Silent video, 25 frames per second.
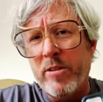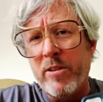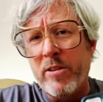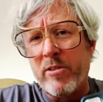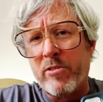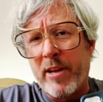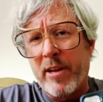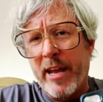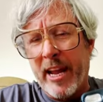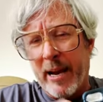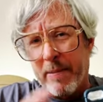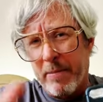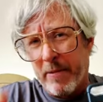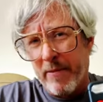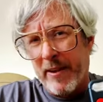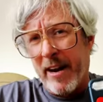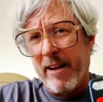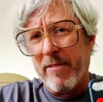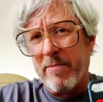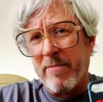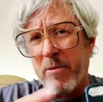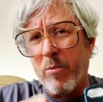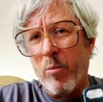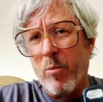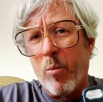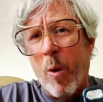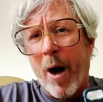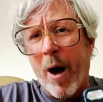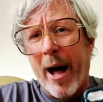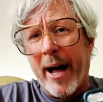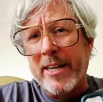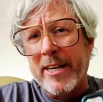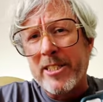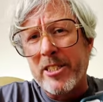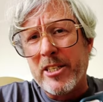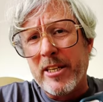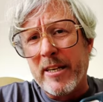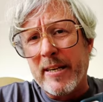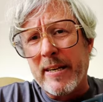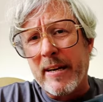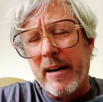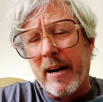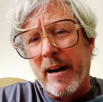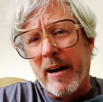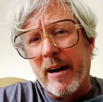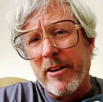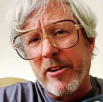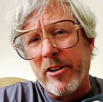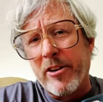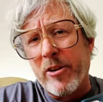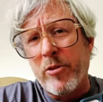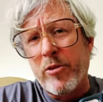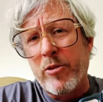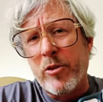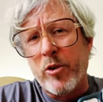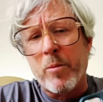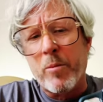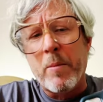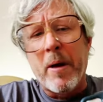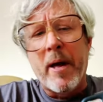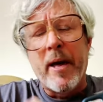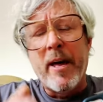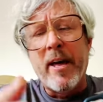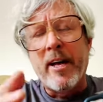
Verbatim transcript: this camera that I've been watching on YouTube